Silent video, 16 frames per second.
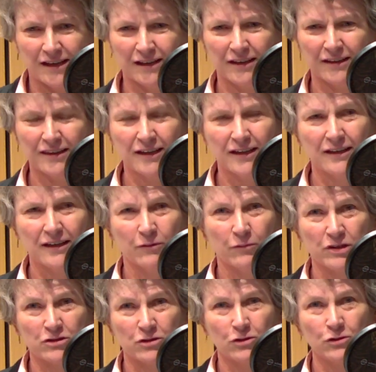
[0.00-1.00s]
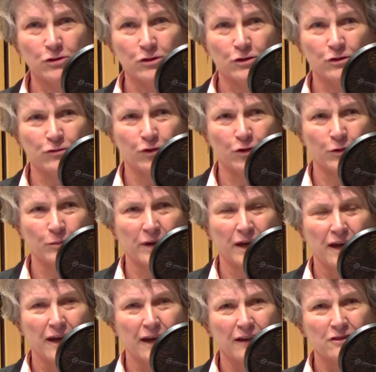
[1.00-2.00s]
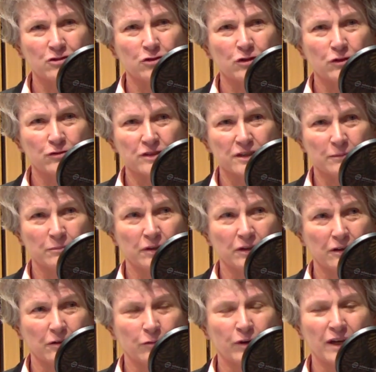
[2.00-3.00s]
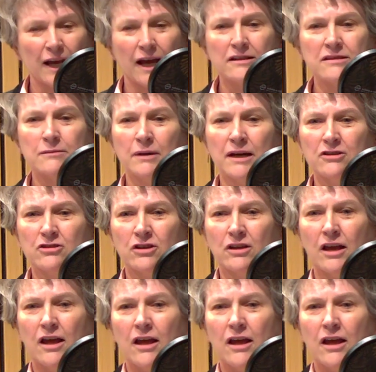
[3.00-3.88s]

And I think with school uniform, it's sort of similar. We can't imagine